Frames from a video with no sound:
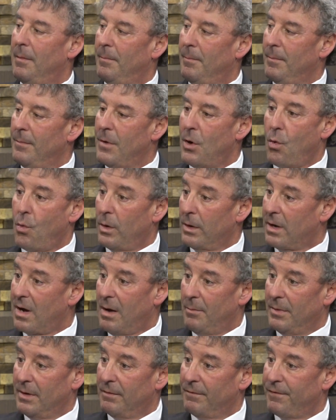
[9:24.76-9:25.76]
No one
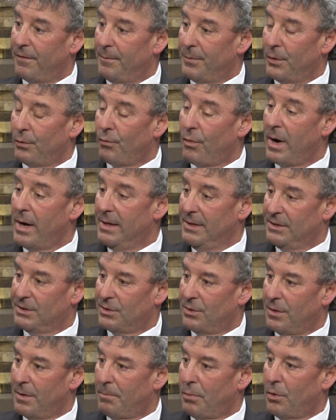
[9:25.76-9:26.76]
coming from the right,
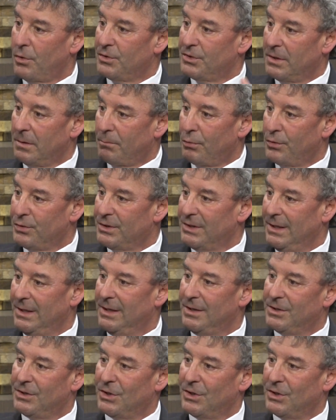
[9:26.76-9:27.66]
so the person proceeded to